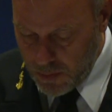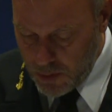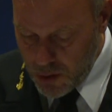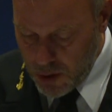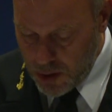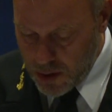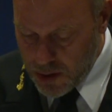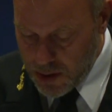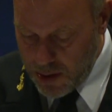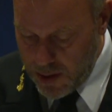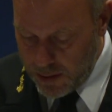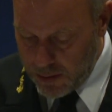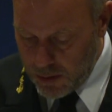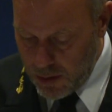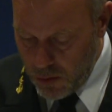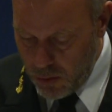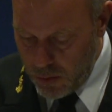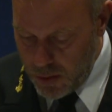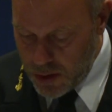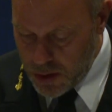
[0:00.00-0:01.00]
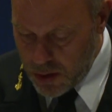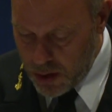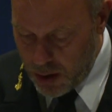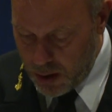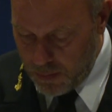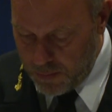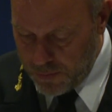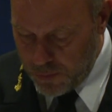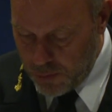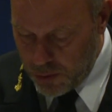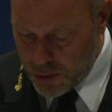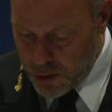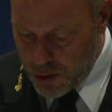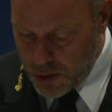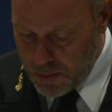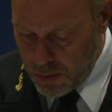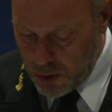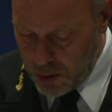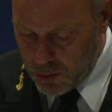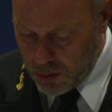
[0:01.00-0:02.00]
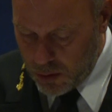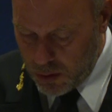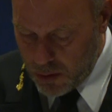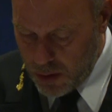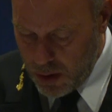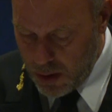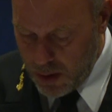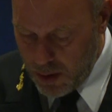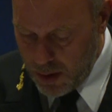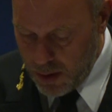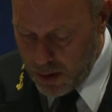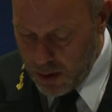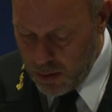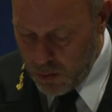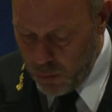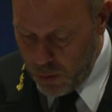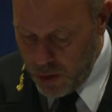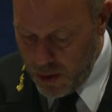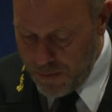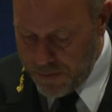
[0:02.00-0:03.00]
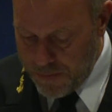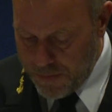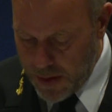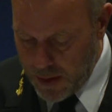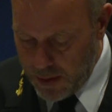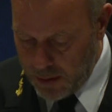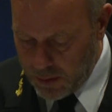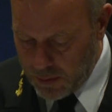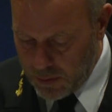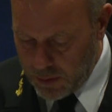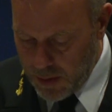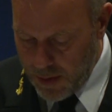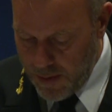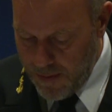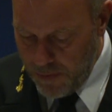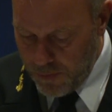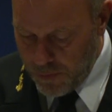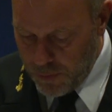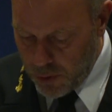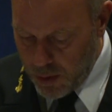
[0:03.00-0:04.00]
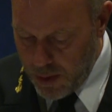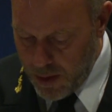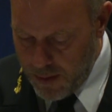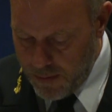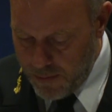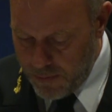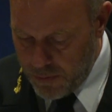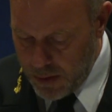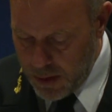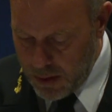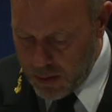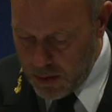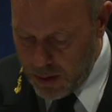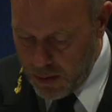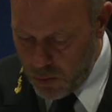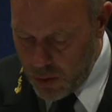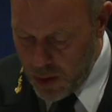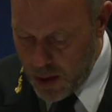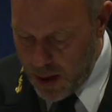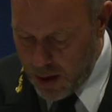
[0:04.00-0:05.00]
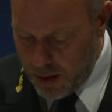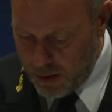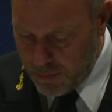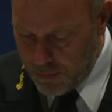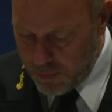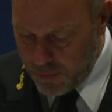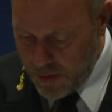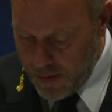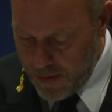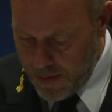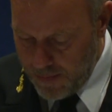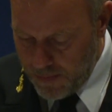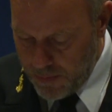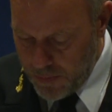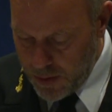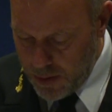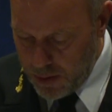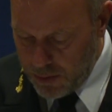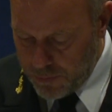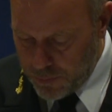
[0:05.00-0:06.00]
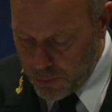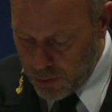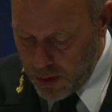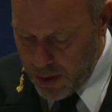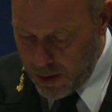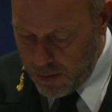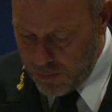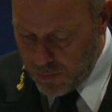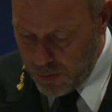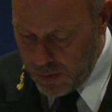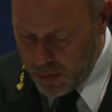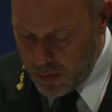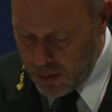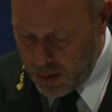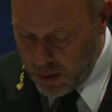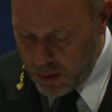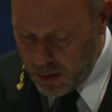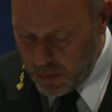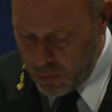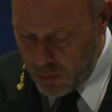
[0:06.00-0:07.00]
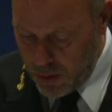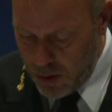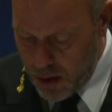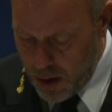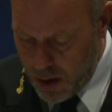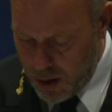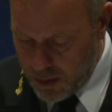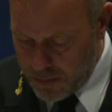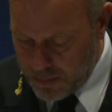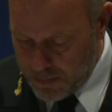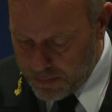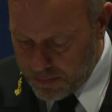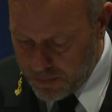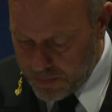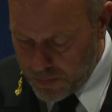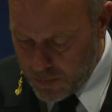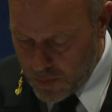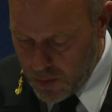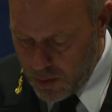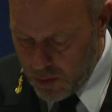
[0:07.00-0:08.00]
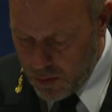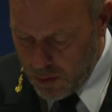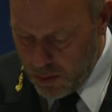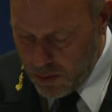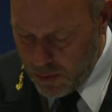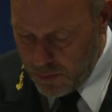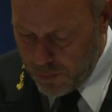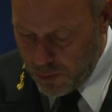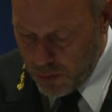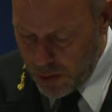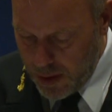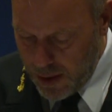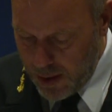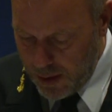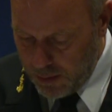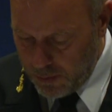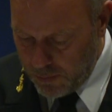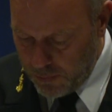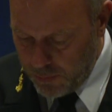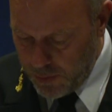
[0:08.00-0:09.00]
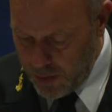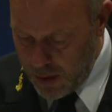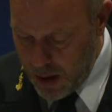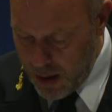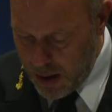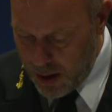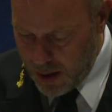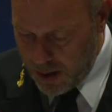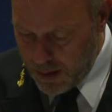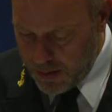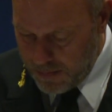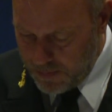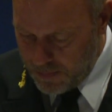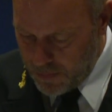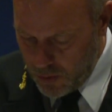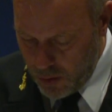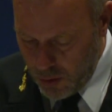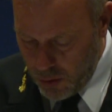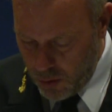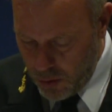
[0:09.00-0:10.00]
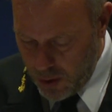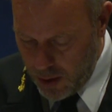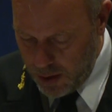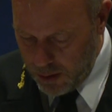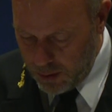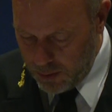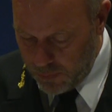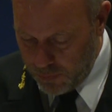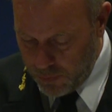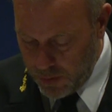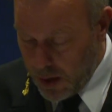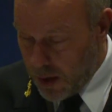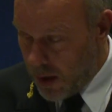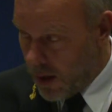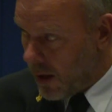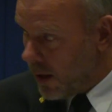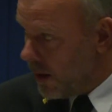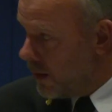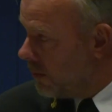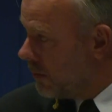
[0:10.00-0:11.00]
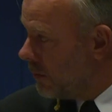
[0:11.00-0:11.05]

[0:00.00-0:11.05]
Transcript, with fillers: Just like the Norwegian Armed Forces motto, we fight for everything we have and for everything we are. For elt fi har og elt vi er.